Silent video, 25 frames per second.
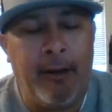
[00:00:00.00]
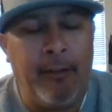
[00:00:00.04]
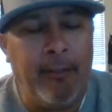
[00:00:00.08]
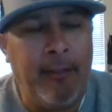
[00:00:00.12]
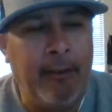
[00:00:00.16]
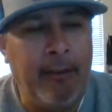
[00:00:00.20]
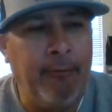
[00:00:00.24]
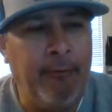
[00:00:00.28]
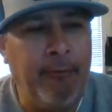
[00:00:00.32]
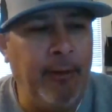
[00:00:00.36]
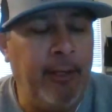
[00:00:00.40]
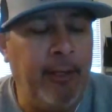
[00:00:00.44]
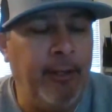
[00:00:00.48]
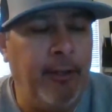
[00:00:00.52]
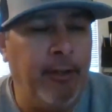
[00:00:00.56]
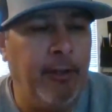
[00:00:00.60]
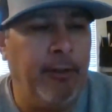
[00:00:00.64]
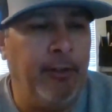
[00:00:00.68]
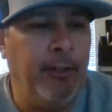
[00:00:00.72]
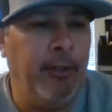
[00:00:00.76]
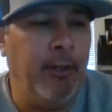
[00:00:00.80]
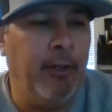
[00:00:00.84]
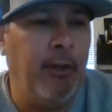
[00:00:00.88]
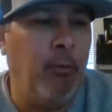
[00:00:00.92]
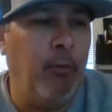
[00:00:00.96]
or they figure
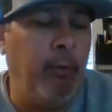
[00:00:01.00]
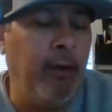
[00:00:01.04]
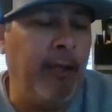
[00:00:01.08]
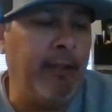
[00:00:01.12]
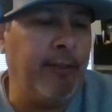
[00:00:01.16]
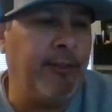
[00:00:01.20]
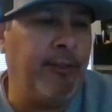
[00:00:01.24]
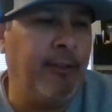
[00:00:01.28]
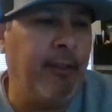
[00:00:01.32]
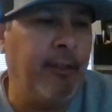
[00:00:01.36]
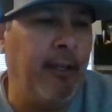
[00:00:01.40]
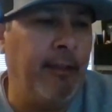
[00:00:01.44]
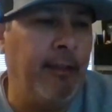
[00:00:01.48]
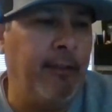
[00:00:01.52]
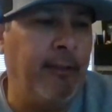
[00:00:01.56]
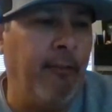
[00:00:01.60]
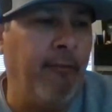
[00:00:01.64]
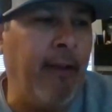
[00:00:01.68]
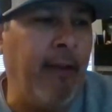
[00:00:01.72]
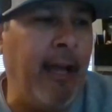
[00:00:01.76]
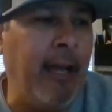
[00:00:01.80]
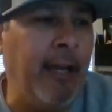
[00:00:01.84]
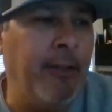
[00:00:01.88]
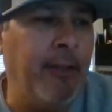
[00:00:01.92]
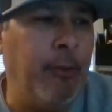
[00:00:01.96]
what's the
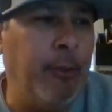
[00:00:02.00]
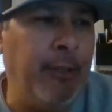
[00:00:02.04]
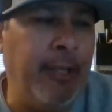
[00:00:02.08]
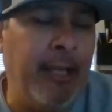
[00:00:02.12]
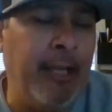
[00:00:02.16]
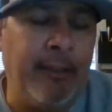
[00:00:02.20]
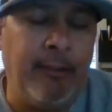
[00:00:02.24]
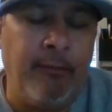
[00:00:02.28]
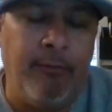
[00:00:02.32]
value in that.